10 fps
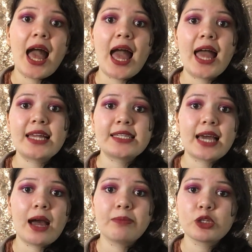And
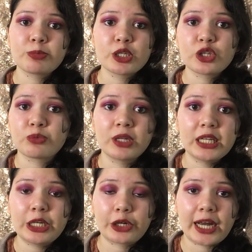this brush is
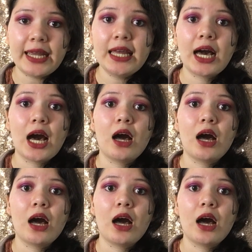really great.